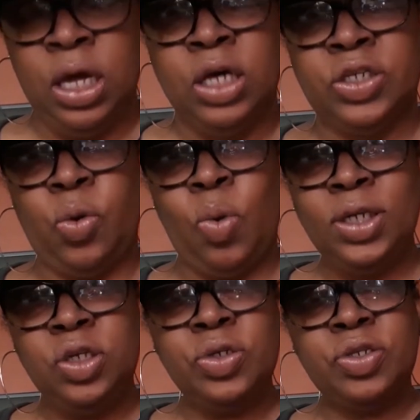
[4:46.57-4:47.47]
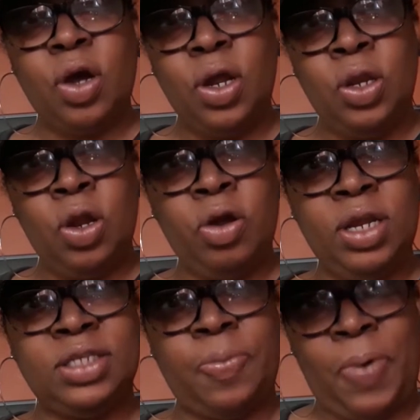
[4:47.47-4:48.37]
So once you start
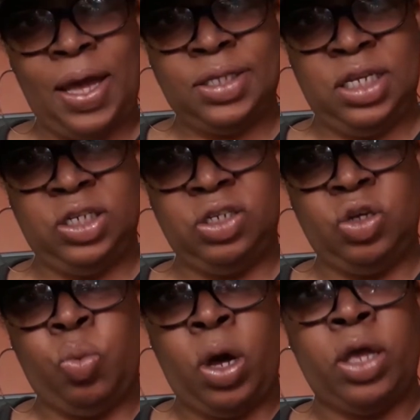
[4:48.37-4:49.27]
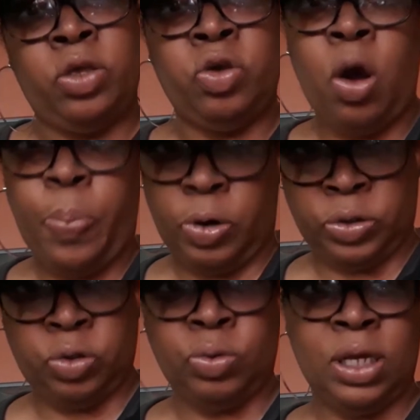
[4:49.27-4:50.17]
learning to pay attention to what your
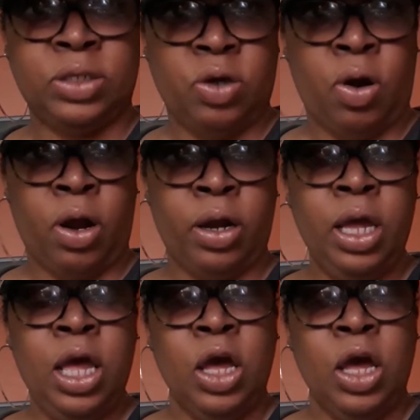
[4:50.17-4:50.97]
personal needs are,